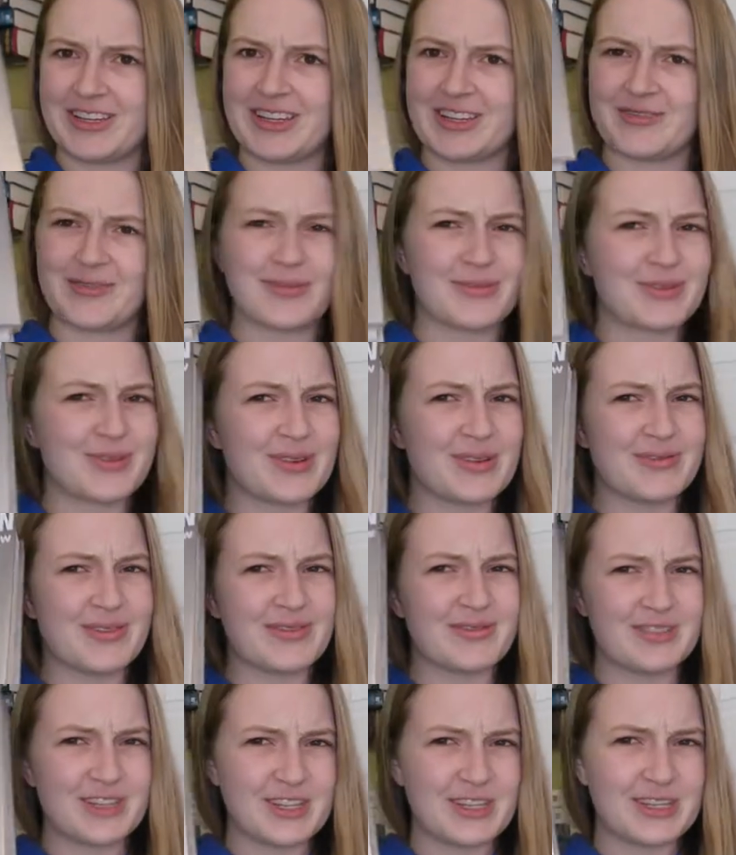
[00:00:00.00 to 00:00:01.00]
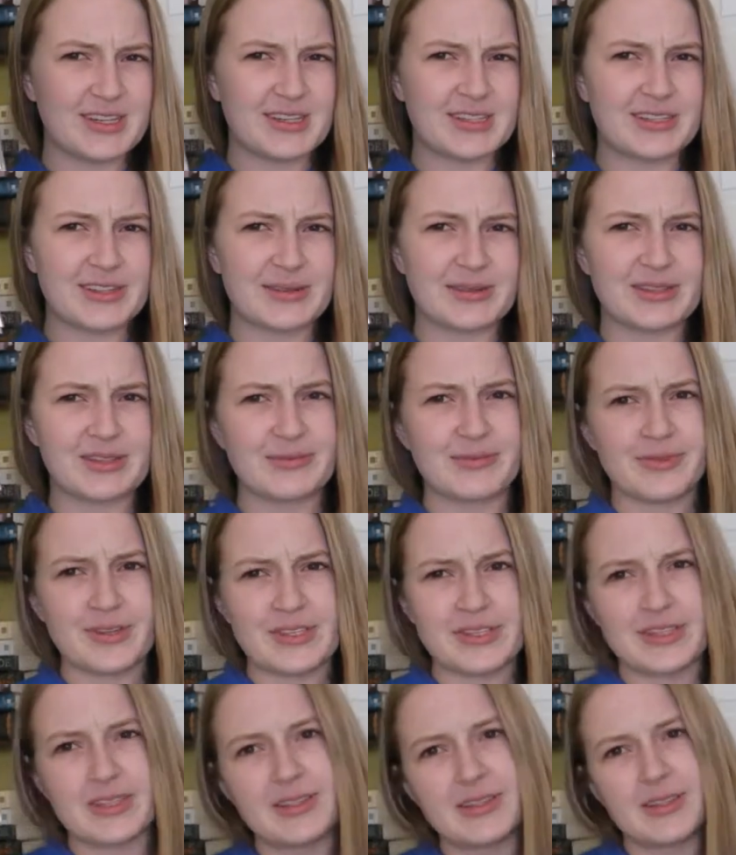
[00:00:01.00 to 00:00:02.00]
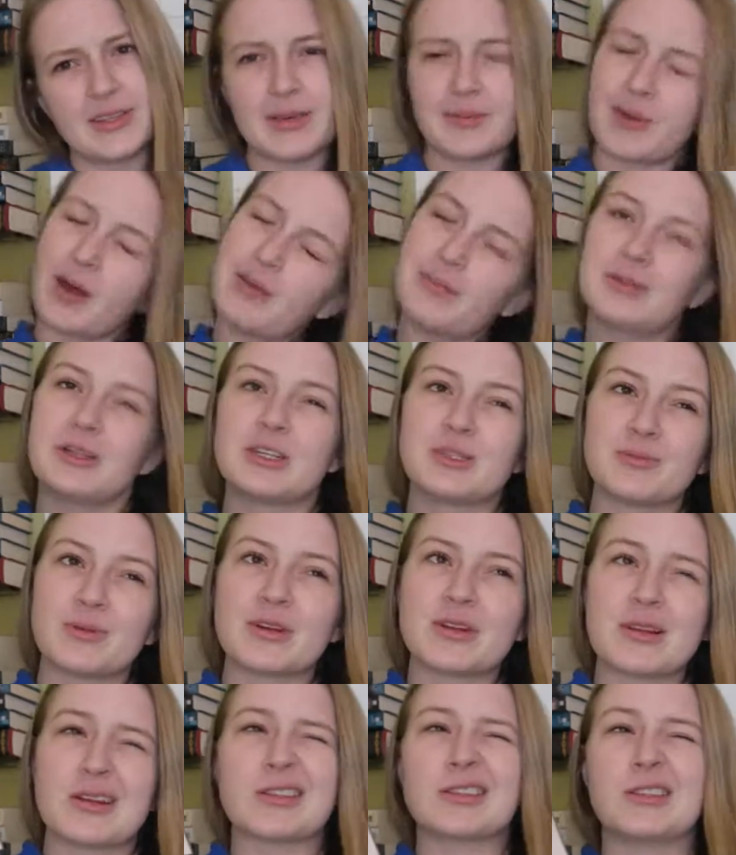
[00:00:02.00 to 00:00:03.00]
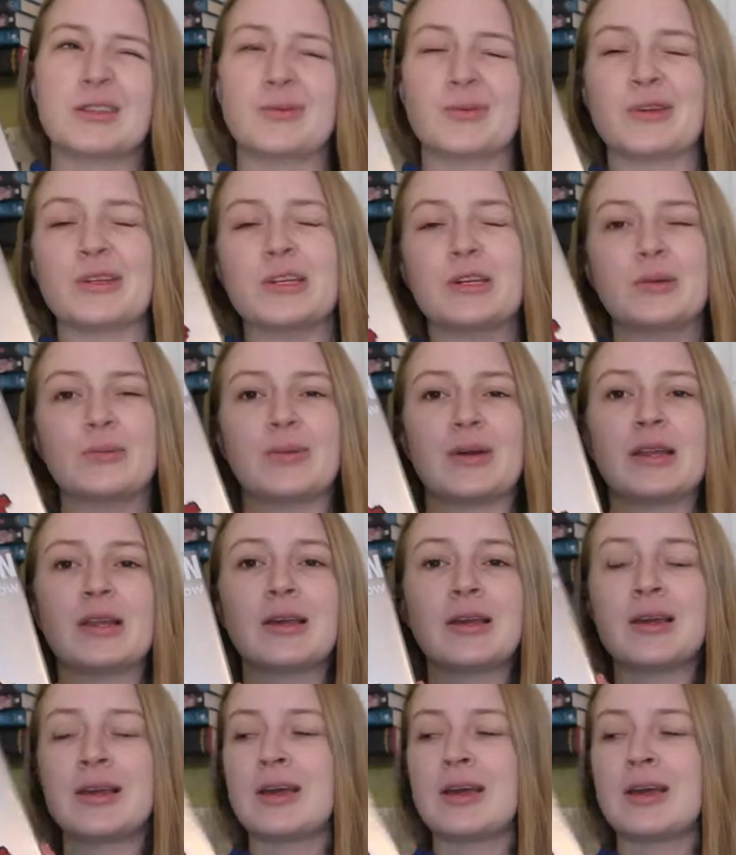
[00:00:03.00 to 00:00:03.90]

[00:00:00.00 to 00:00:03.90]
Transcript: It's from 2015, so it's a recently published book, not super new, but